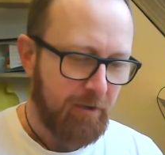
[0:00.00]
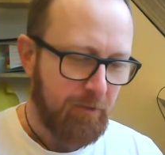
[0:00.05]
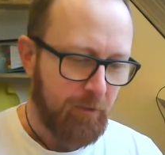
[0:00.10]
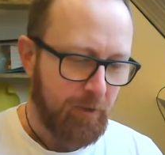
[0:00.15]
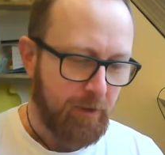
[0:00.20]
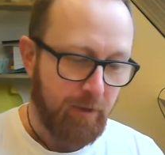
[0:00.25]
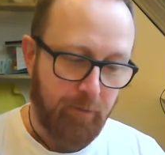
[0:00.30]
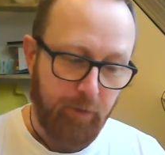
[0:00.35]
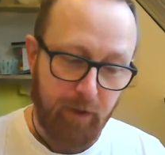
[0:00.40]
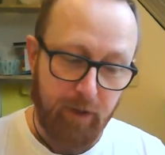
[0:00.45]

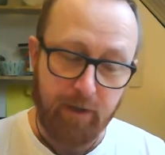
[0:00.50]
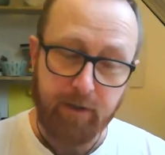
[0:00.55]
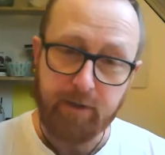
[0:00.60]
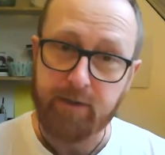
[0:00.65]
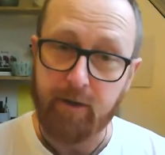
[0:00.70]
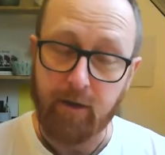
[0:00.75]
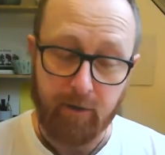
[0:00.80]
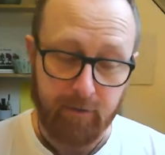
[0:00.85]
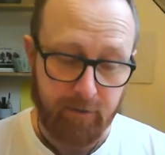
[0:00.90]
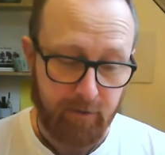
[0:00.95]
When the birds
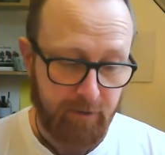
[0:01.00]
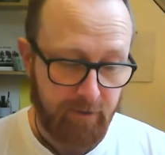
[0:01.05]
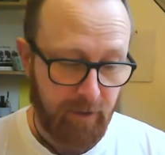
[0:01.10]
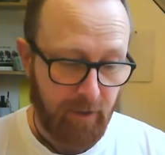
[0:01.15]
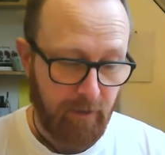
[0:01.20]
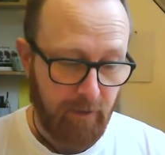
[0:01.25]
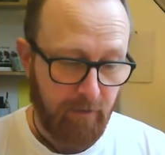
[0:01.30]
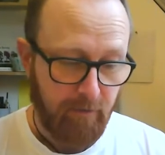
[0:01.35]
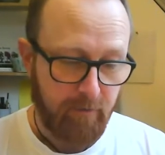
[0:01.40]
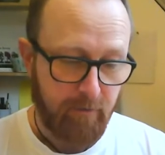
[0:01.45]
start to
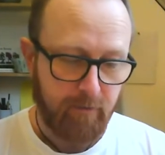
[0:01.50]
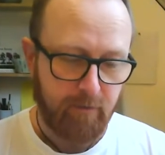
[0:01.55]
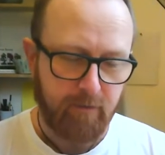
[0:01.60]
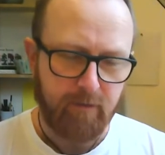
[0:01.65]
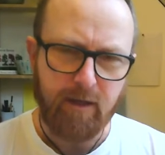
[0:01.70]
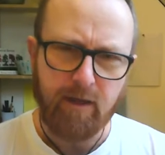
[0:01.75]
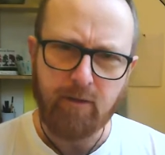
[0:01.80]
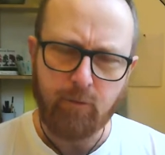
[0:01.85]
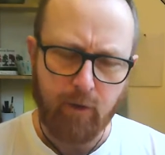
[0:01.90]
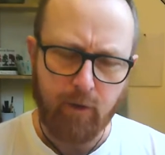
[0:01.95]
sing,
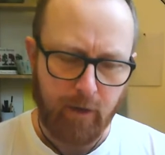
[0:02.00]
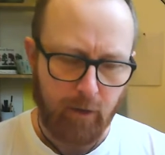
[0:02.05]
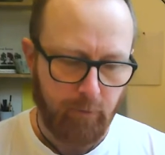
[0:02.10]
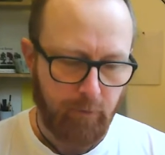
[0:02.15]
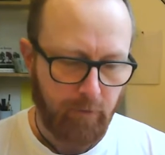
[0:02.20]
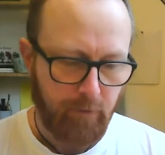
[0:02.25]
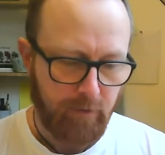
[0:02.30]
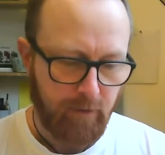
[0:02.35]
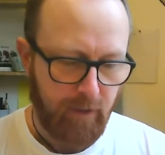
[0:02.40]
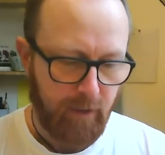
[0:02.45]
these will
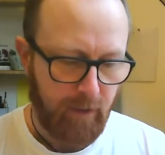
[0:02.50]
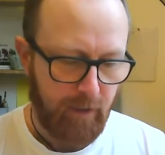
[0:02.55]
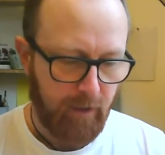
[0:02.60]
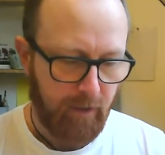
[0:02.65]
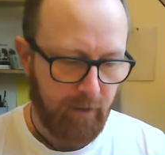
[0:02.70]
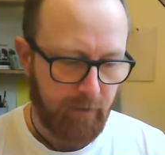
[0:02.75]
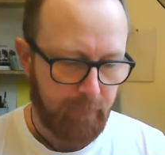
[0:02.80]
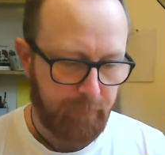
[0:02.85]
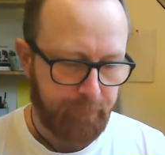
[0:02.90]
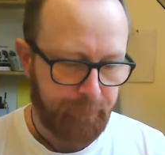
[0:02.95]
help you to
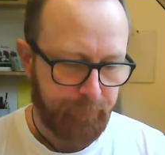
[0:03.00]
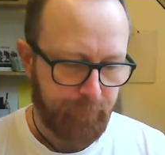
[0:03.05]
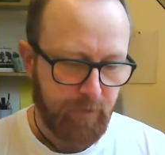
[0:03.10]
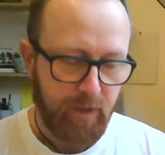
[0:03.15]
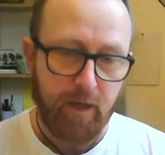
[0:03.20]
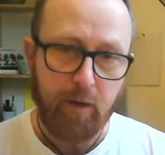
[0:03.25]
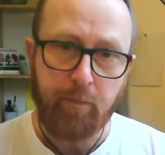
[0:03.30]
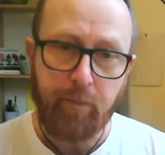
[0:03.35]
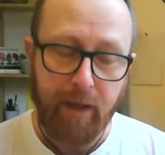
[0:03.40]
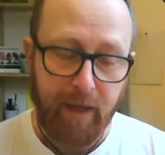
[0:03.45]
hear.
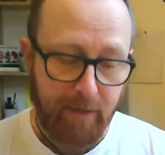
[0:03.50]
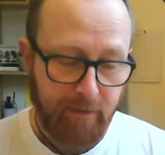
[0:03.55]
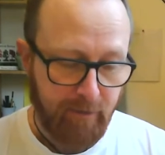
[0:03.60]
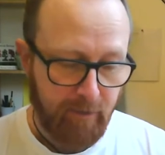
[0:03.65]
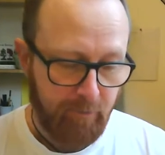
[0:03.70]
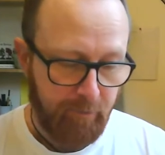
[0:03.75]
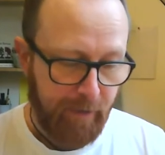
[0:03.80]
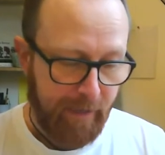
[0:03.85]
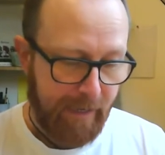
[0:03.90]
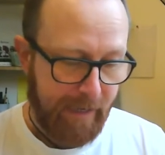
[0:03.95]
Then a pen
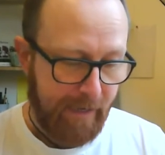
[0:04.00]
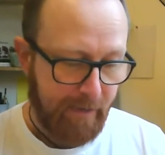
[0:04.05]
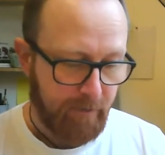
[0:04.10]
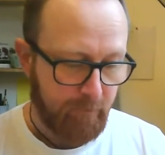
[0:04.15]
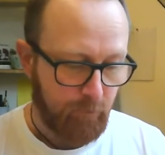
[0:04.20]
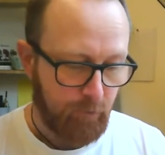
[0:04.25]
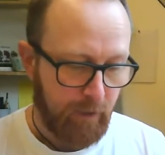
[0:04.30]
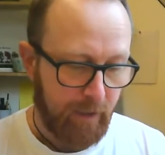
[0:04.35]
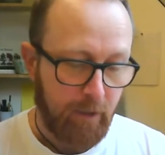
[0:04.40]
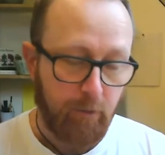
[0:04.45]
and a
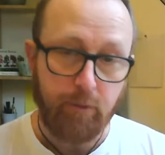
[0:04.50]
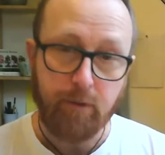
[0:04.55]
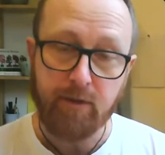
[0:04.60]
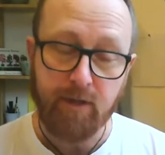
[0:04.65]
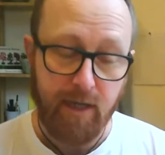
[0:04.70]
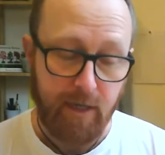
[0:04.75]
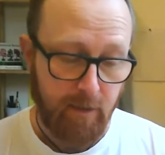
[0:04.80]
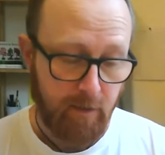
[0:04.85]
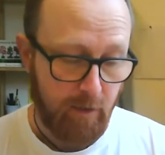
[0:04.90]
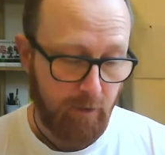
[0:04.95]
pad will help you
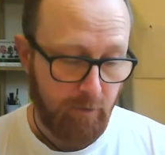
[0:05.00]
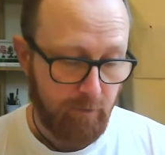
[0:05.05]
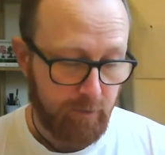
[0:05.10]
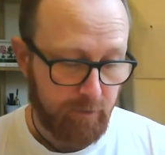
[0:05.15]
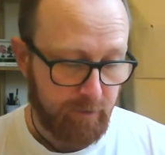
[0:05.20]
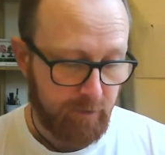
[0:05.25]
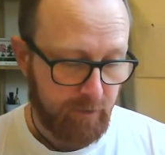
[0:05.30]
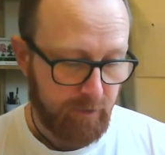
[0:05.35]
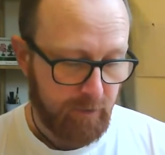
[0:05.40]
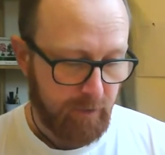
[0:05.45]
take
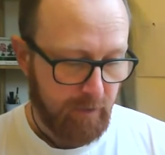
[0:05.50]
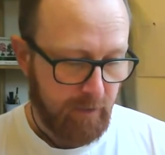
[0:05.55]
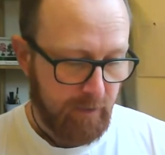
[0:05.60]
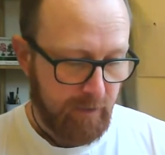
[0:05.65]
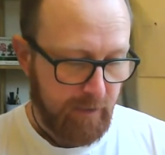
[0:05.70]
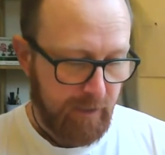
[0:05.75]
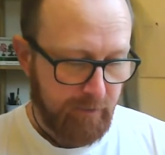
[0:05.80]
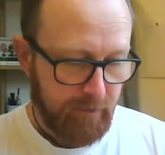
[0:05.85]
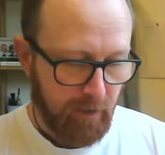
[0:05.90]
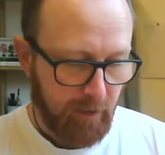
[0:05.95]
notes.
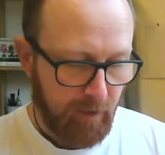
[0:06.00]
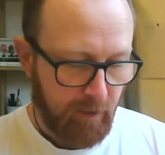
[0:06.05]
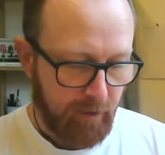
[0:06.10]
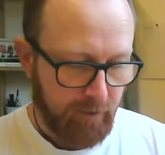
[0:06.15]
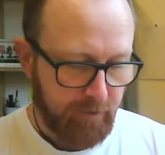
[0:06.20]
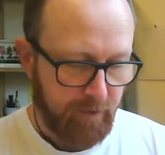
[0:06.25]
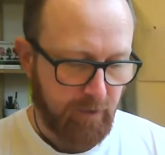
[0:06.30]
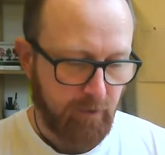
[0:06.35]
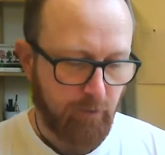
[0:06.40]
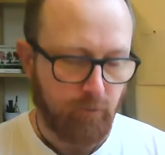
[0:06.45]
And the
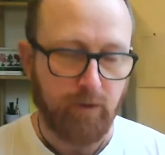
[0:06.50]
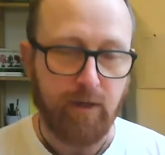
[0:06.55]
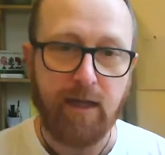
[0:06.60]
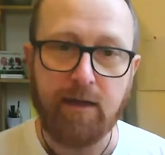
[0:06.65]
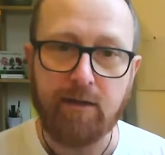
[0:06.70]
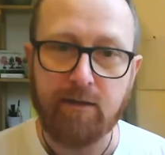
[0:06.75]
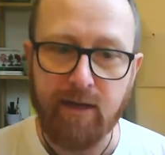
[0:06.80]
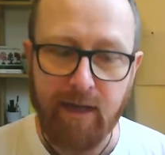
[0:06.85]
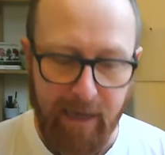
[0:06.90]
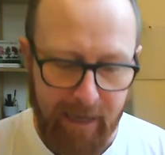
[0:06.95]
last thing you'll
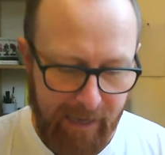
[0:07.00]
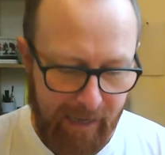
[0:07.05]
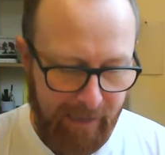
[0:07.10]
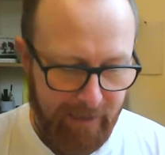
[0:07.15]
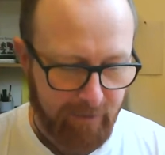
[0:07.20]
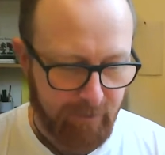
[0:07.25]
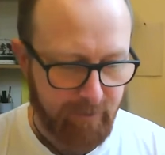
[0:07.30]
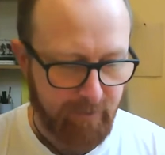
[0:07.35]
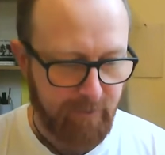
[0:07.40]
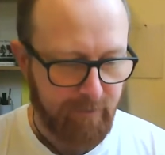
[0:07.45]
need is a
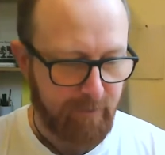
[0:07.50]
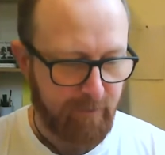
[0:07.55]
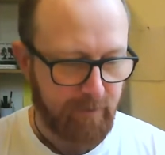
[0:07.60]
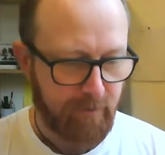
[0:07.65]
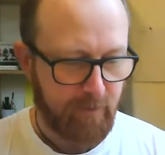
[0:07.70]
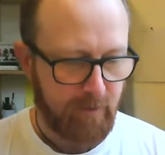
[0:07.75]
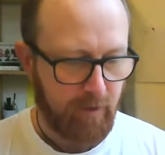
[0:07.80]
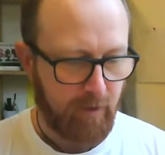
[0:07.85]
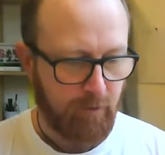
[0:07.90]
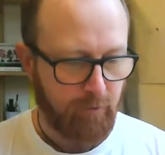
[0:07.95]
hat
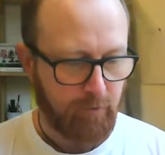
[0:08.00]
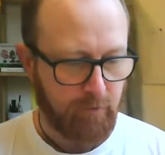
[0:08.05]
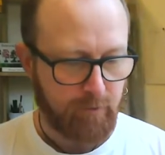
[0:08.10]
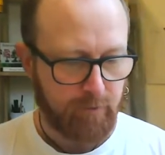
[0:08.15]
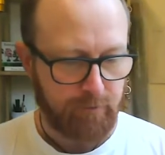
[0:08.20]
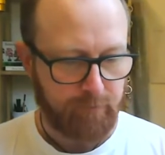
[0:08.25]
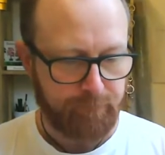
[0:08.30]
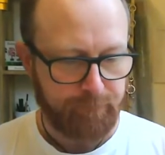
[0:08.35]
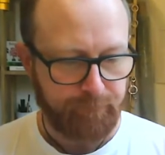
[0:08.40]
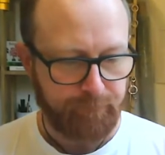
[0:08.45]
and a coat.